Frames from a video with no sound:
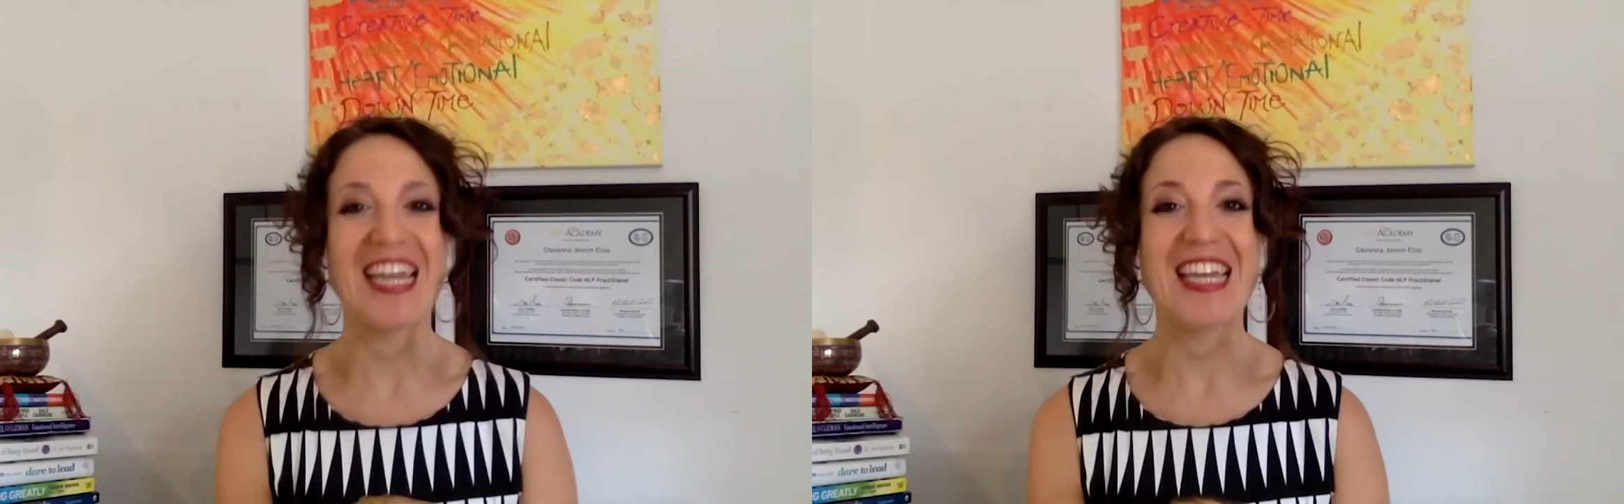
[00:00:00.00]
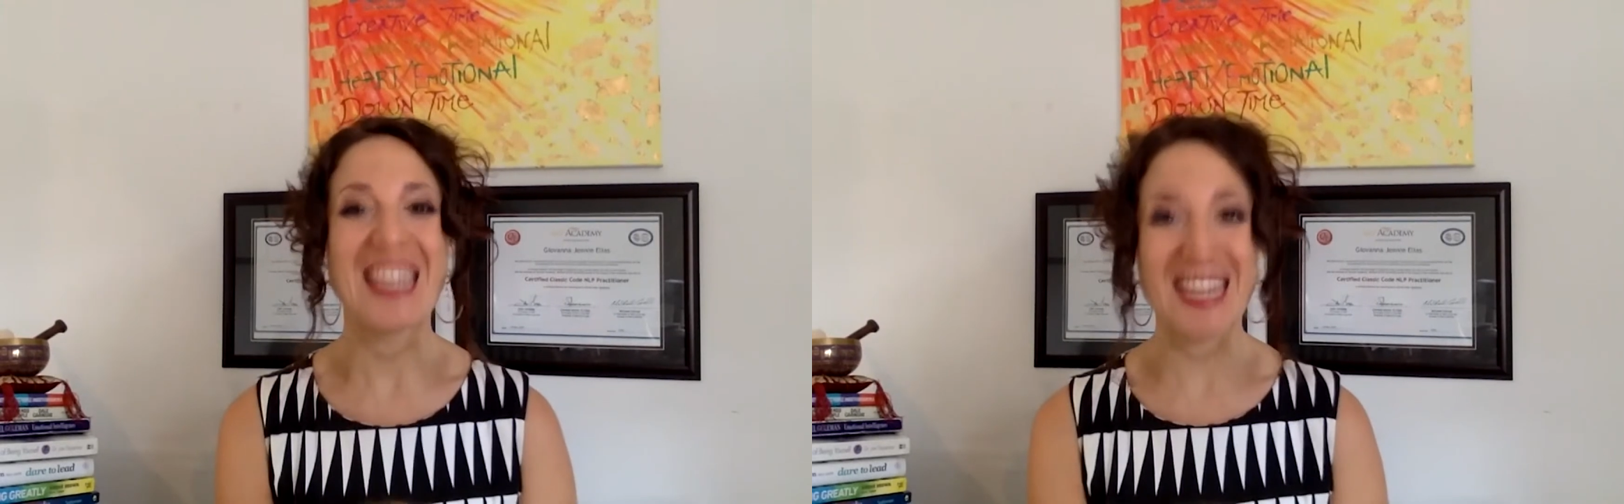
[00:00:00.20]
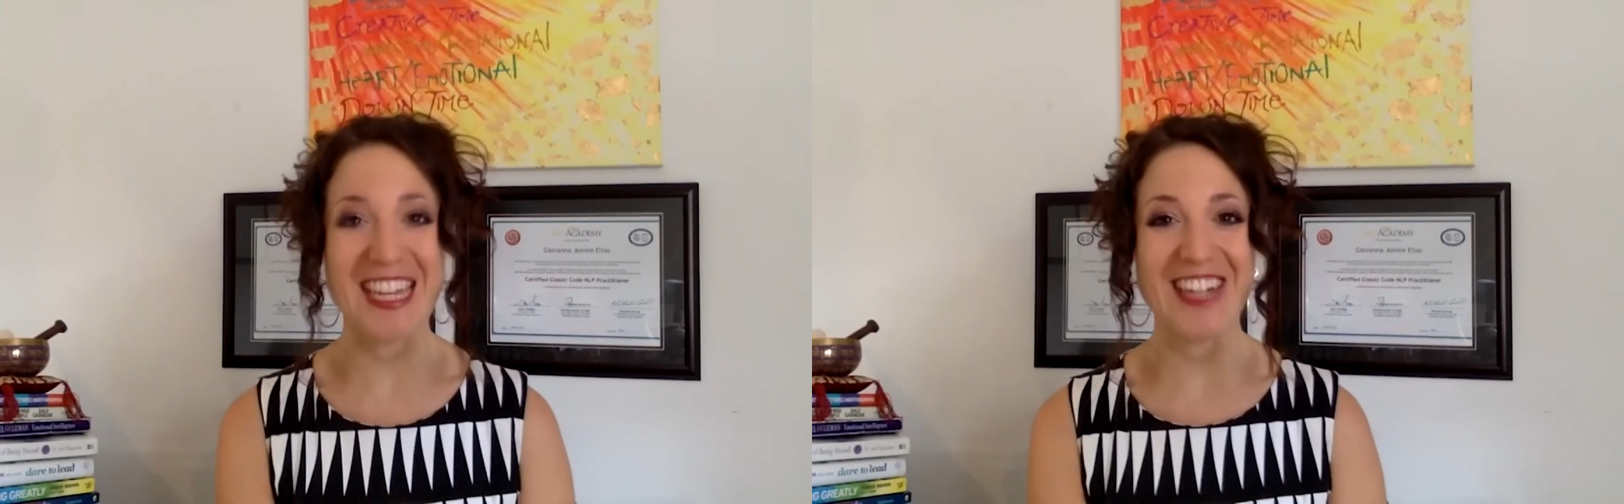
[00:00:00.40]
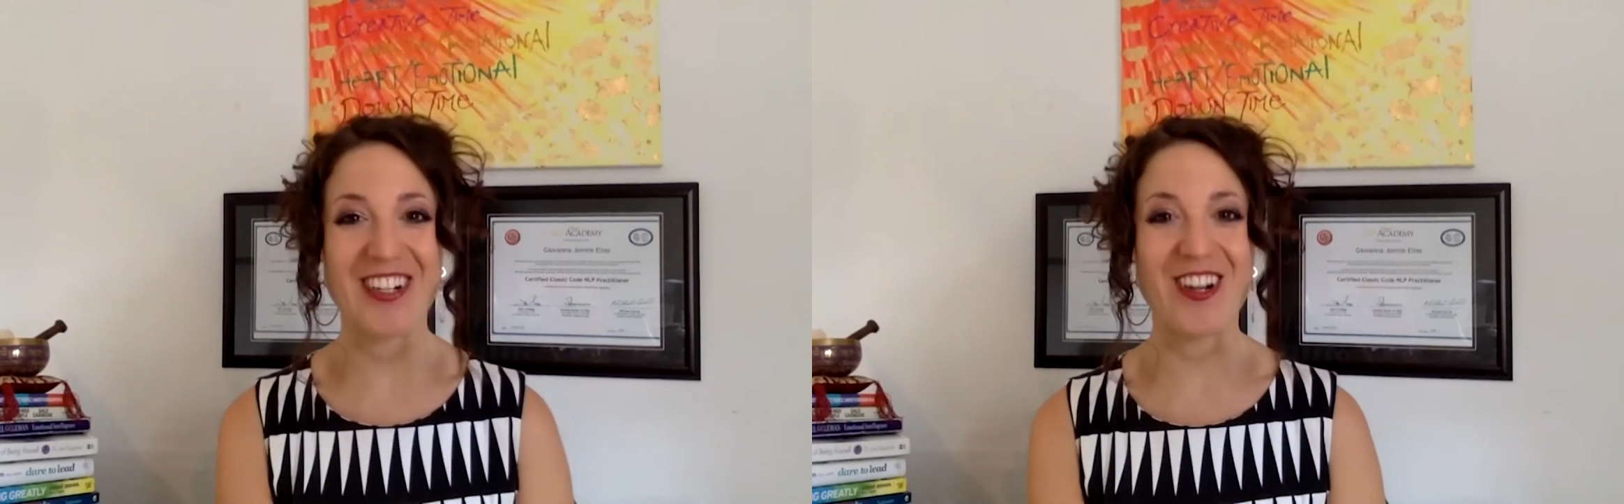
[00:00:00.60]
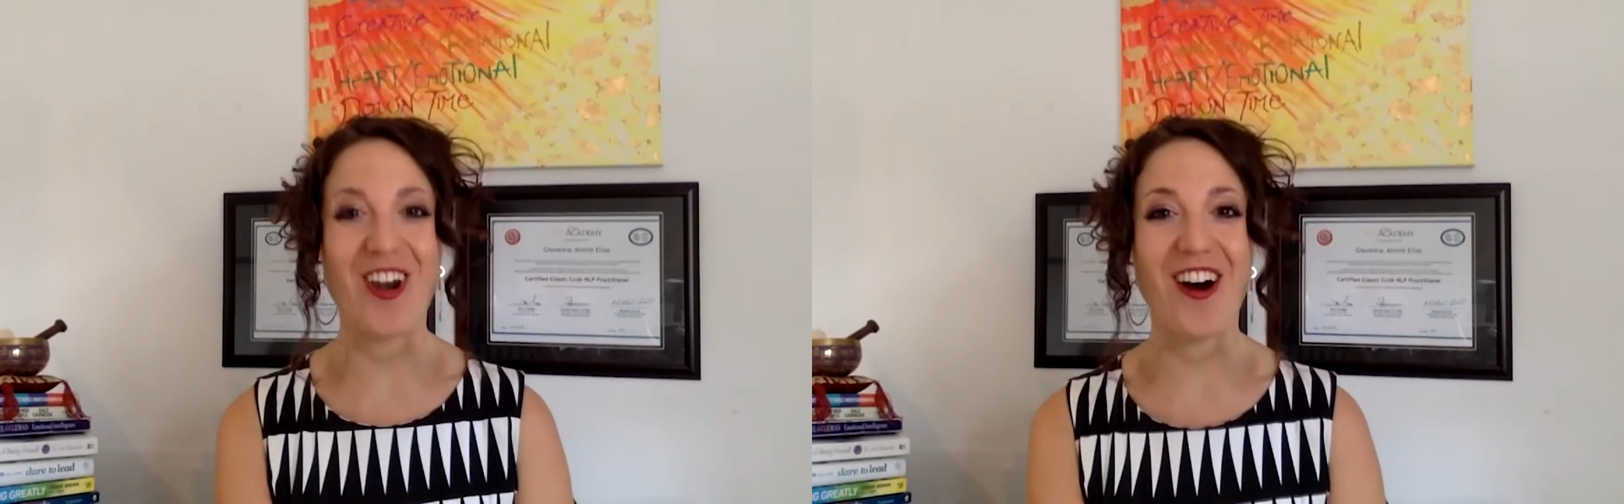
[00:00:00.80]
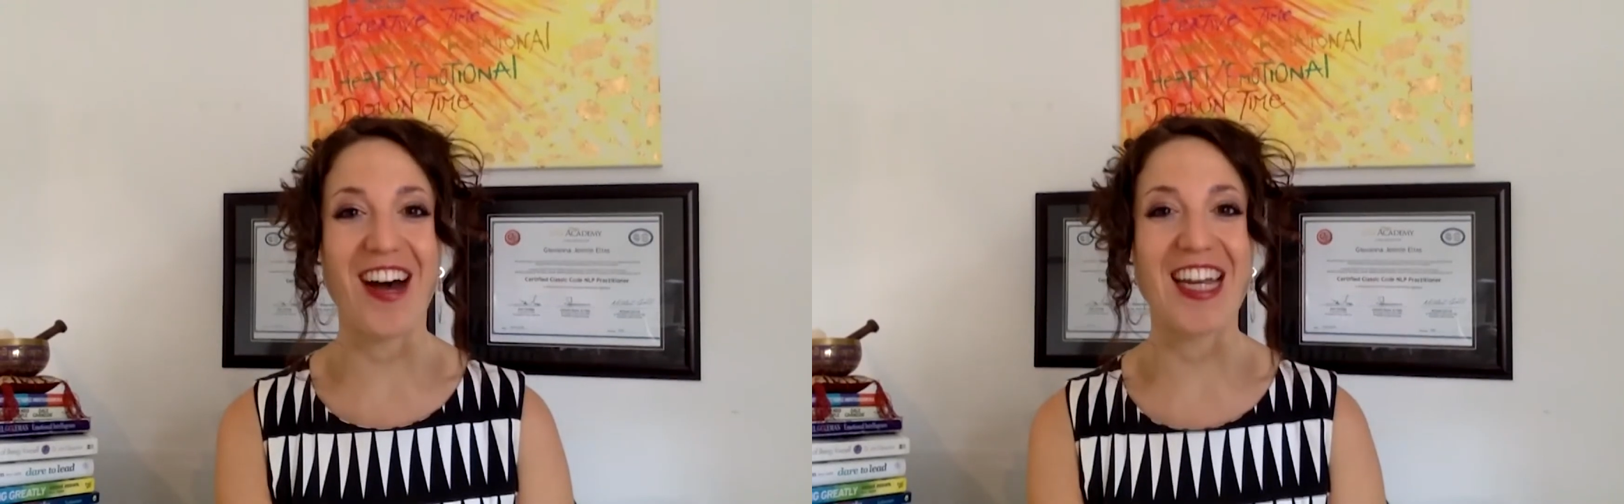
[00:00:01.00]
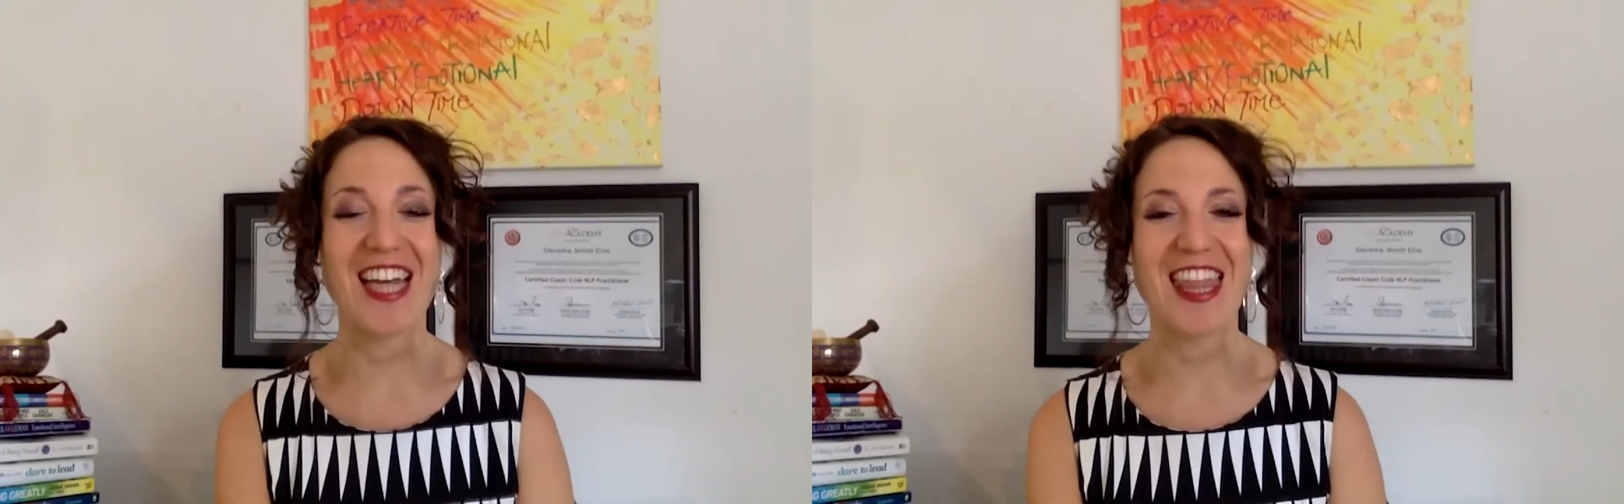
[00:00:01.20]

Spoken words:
here on